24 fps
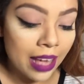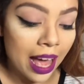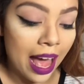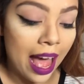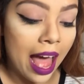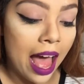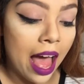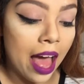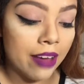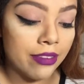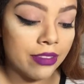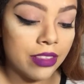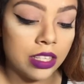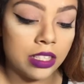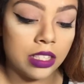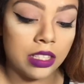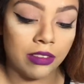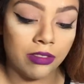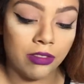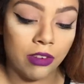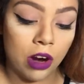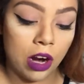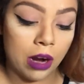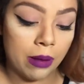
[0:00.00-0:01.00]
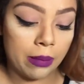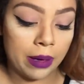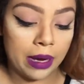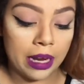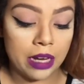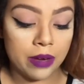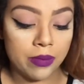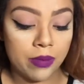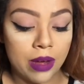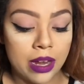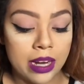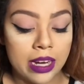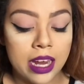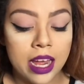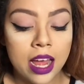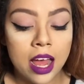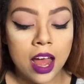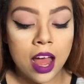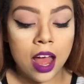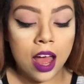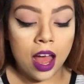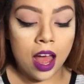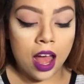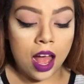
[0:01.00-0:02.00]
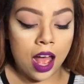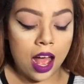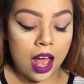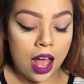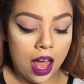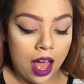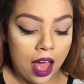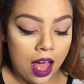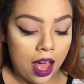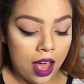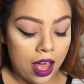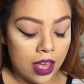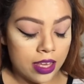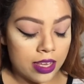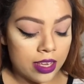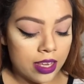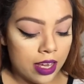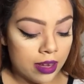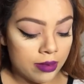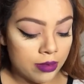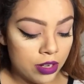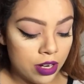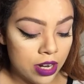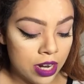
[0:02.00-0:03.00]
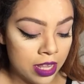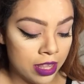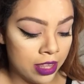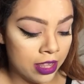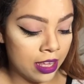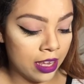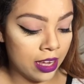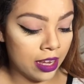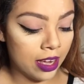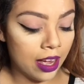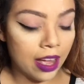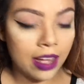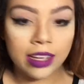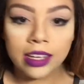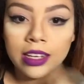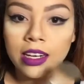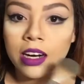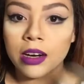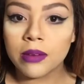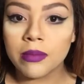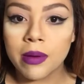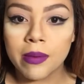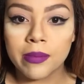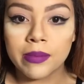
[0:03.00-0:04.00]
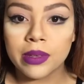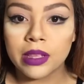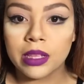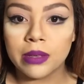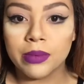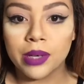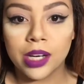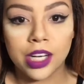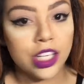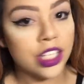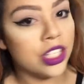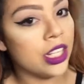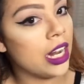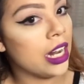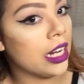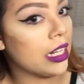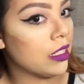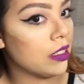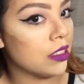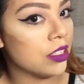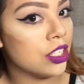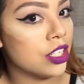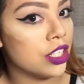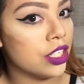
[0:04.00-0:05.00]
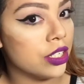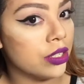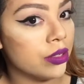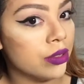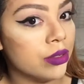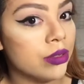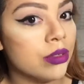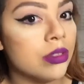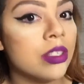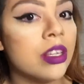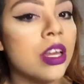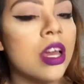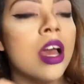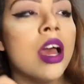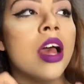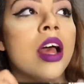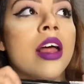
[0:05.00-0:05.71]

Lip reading: I have the Sephora brand one. I'm trying to think, I cannot remember the brush that I used to use.